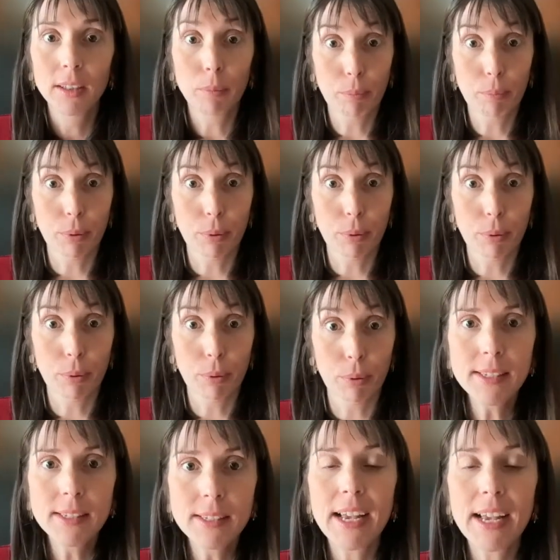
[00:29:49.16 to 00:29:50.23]
the
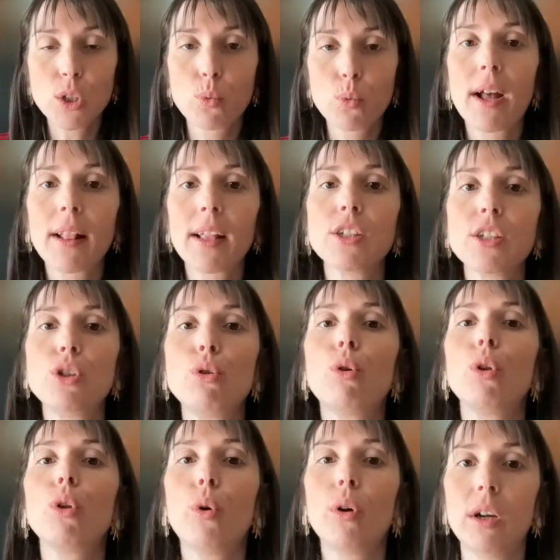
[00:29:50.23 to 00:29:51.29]
process as well as
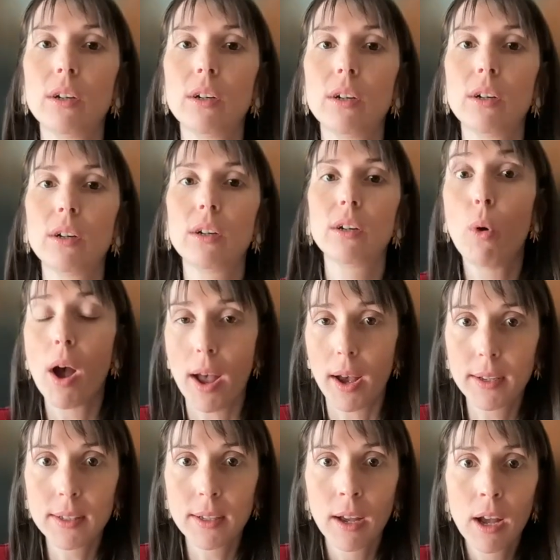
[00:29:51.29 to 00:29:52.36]
your lawyer's
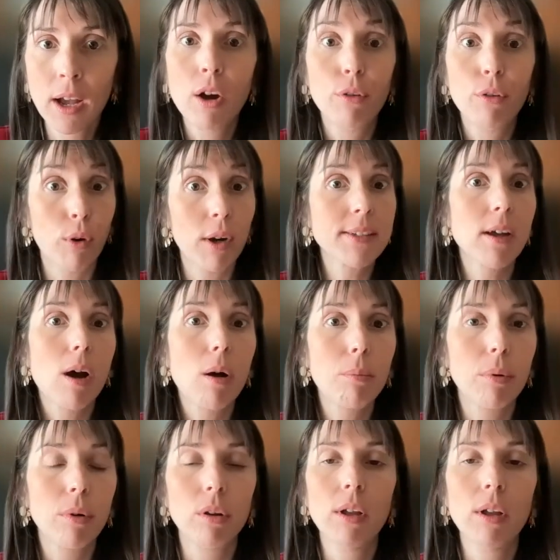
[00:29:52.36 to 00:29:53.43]
work. For
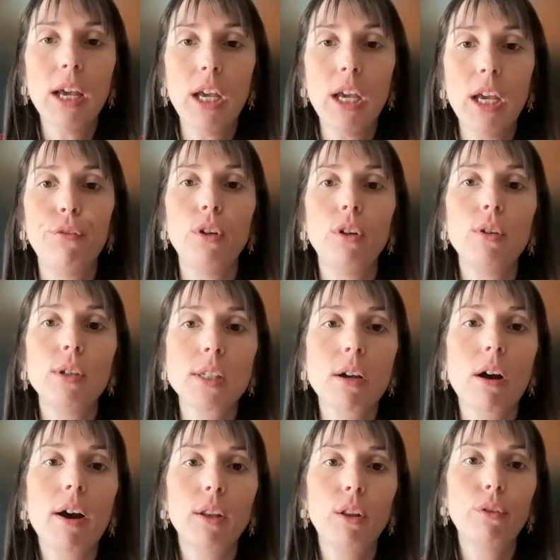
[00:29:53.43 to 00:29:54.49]
example, if you
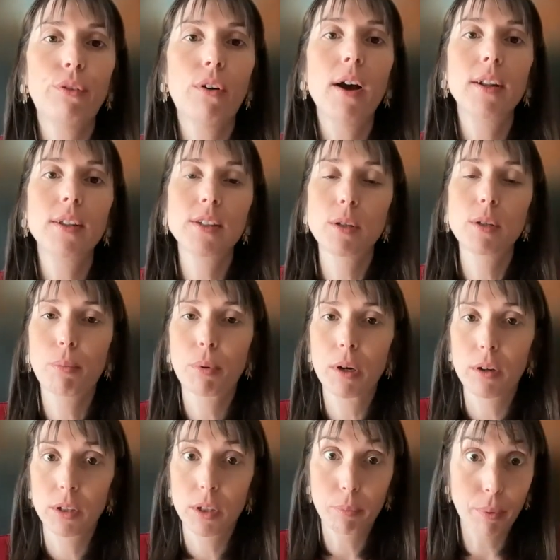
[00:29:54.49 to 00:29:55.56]
decide to finance
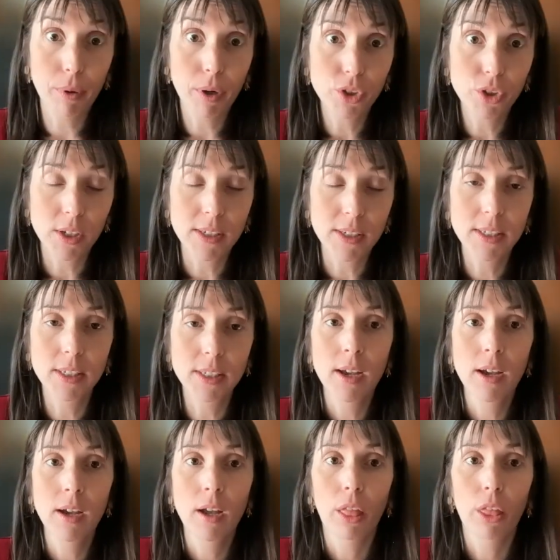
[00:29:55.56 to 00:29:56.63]
the purchase
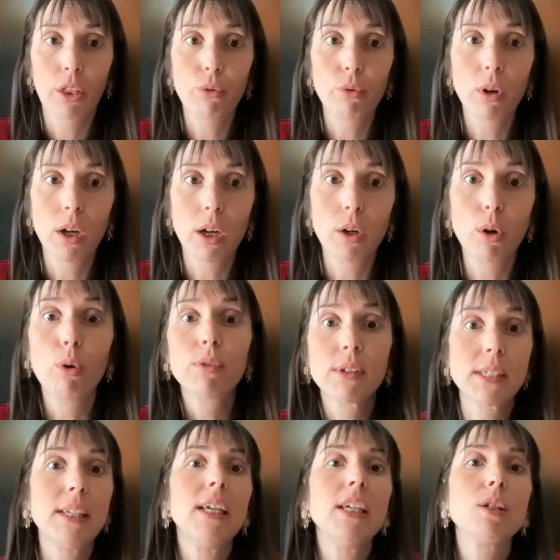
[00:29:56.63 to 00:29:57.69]
through an
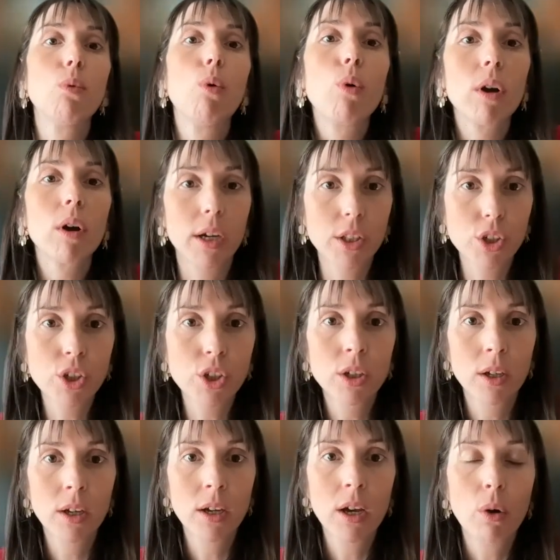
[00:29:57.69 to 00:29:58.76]
overseas mortgage,
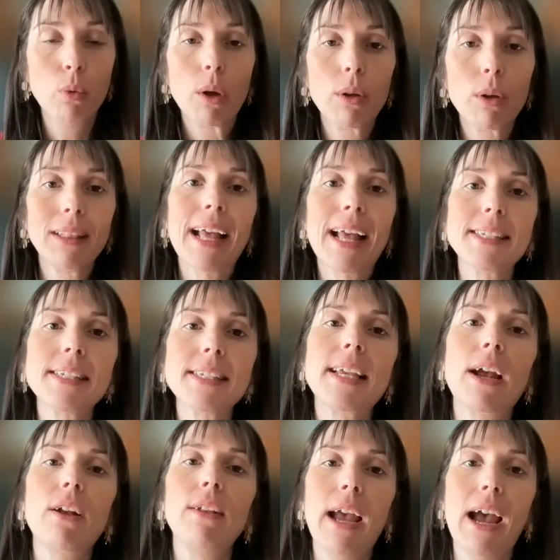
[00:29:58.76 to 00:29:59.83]
we will
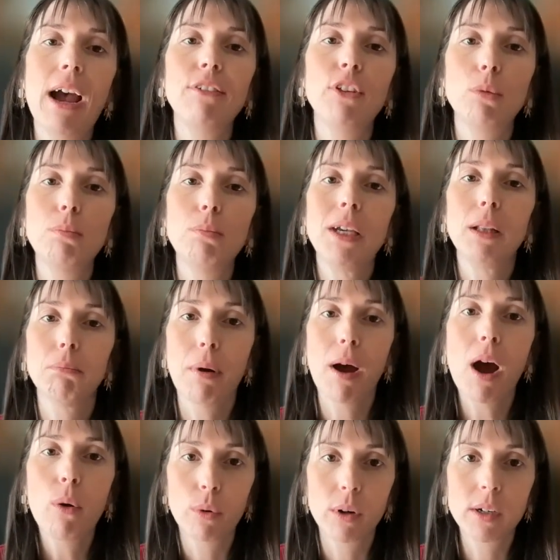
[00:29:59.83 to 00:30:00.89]
necessarily have to be
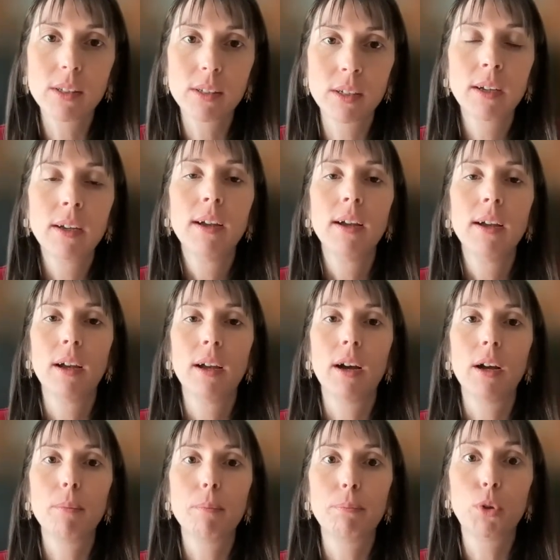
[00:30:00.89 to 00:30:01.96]
empowered
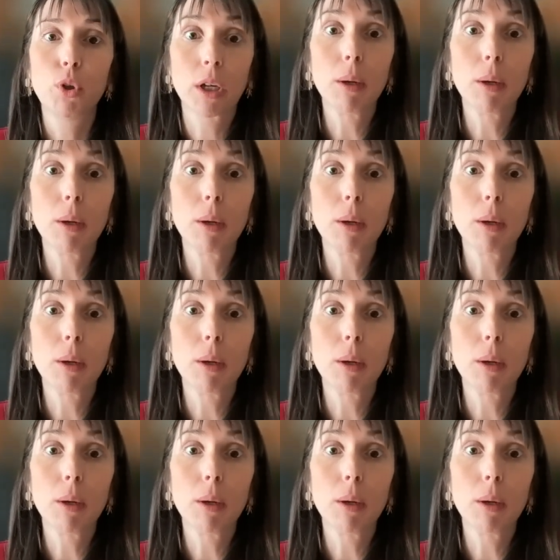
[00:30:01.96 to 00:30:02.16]
to